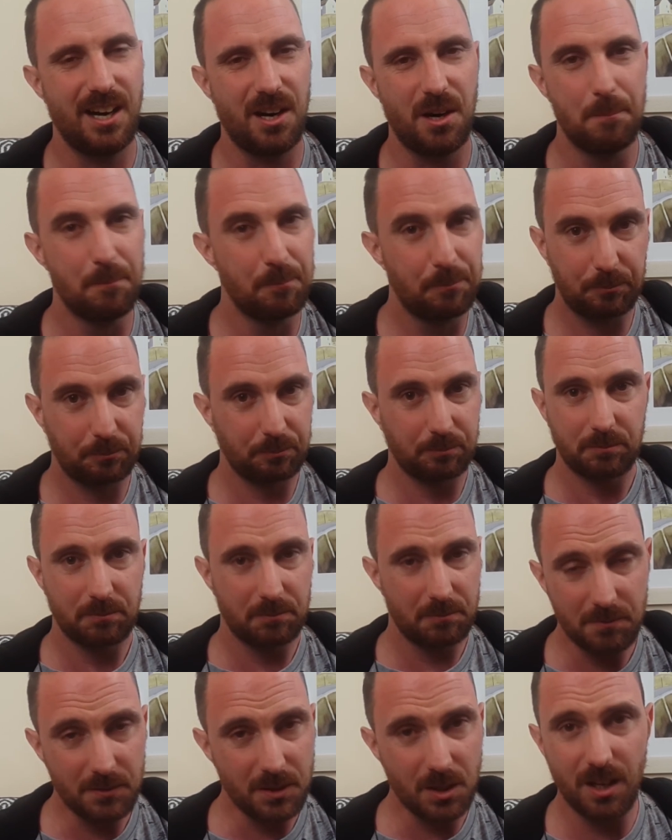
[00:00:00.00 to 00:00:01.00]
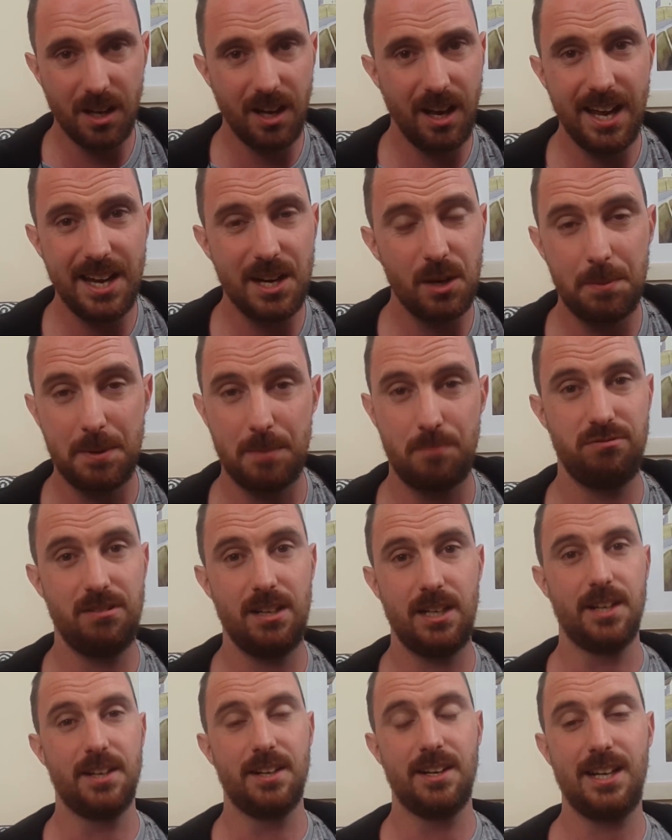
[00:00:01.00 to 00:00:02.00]
It'll be
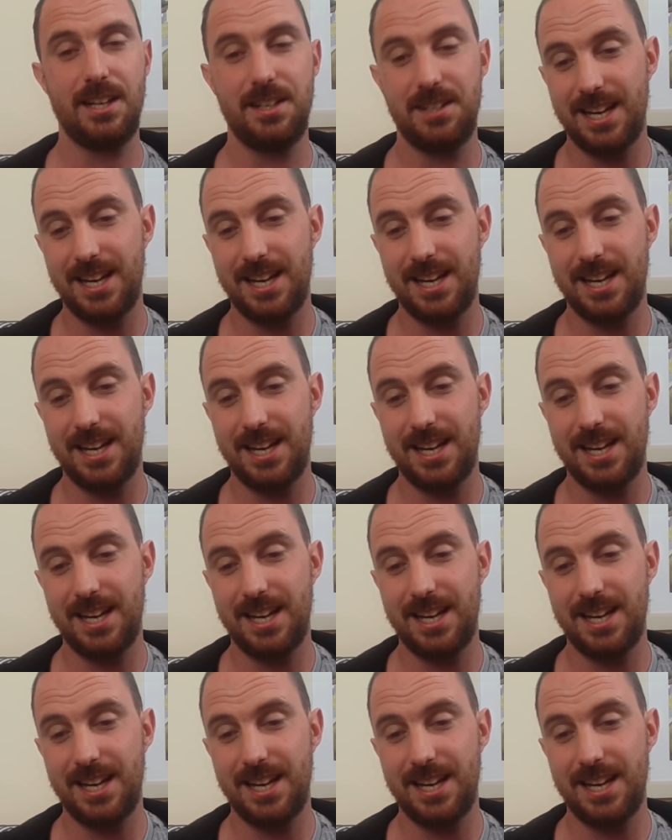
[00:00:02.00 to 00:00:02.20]
brilliant.